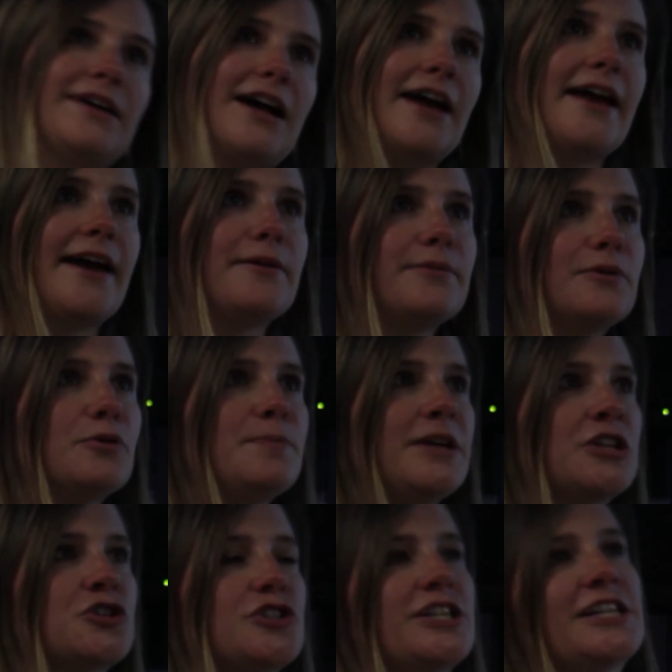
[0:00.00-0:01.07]
it would
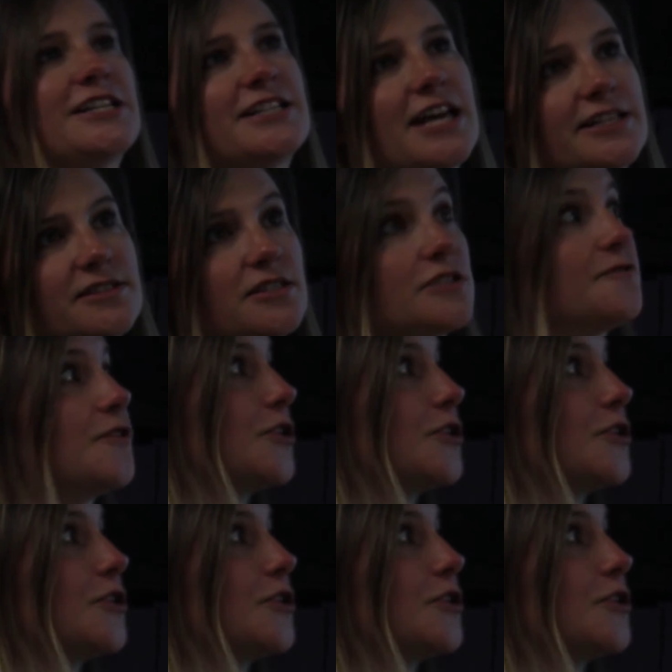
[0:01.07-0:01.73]
be interesting to test this